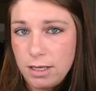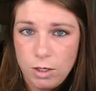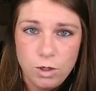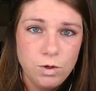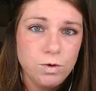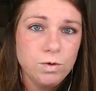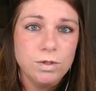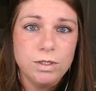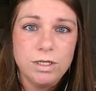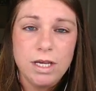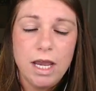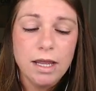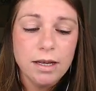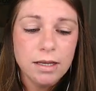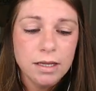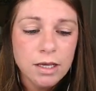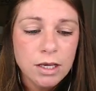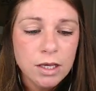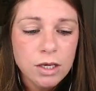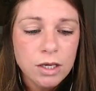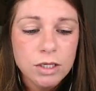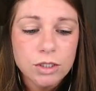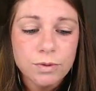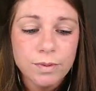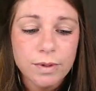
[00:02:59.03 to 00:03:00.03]
used yet.
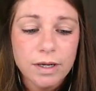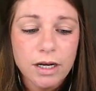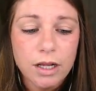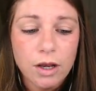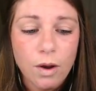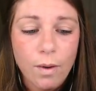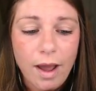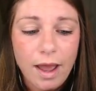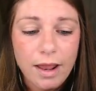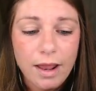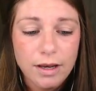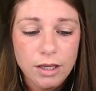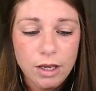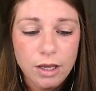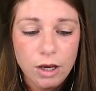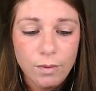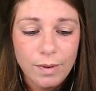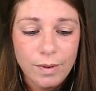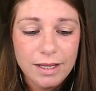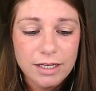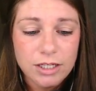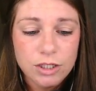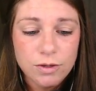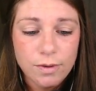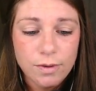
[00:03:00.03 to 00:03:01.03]
So we're gonna go ahead and go
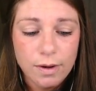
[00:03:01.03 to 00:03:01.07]
into our